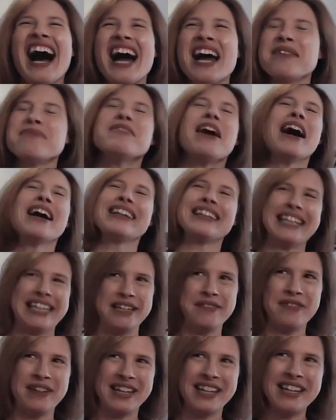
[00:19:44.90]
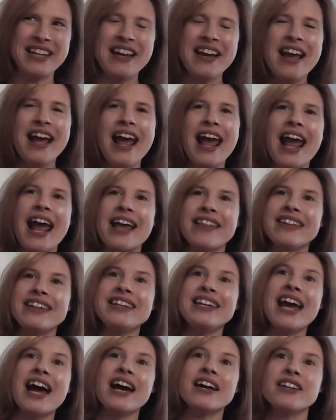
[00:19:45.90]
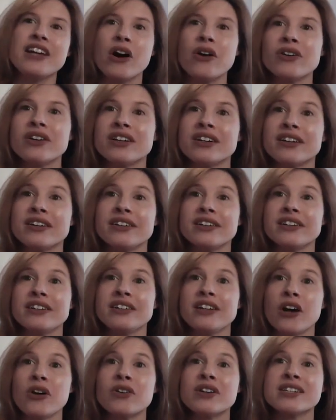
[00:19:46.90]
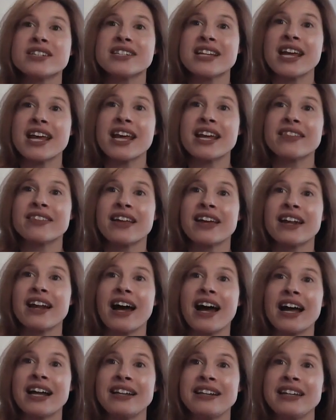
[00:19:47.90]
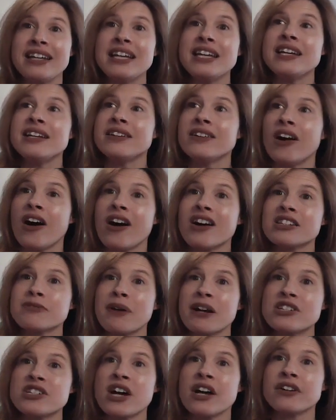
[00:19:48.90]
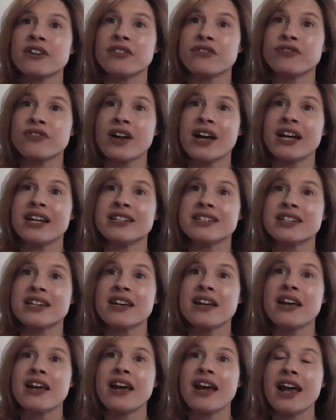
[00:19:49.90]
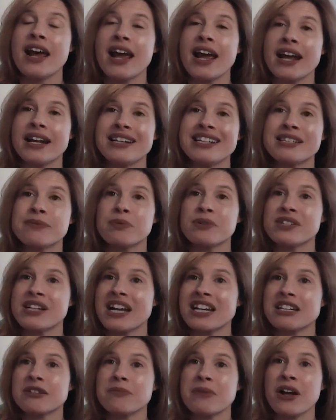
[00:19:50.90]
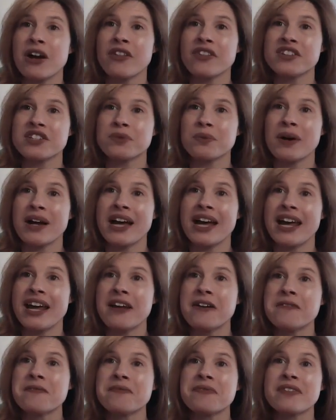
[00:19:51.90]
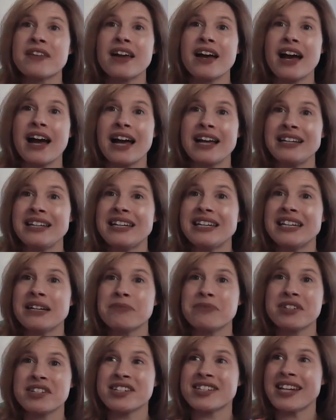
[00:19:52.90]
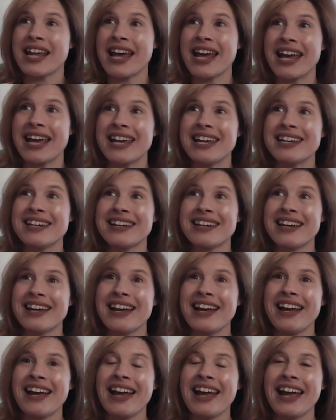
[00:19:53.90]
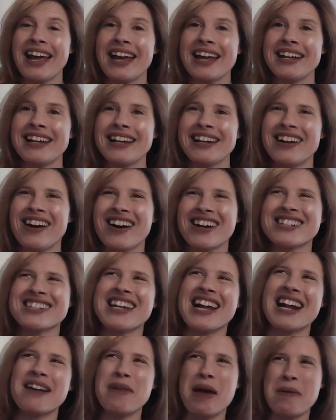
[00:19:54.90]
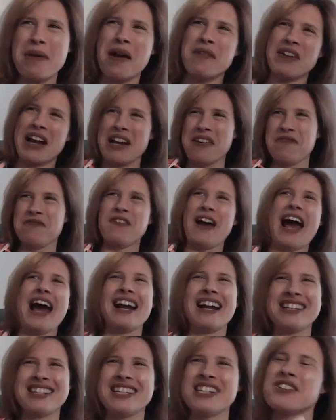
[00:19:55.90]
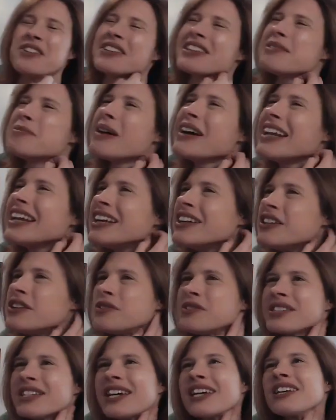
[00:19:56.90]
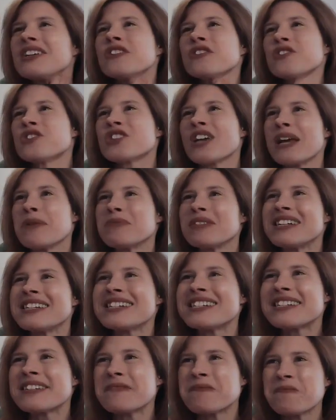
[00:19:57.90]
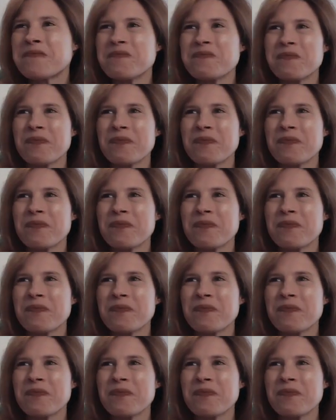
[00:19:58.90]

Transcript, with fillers: I'm not leaving. And then yeah, Yona Yona saying that I need Hak's my childhood friend and he's protected me all this way. I need him to stay. And and Hak saying maybe I've gotten fat as he took the money and Yoon's like, You're shameless.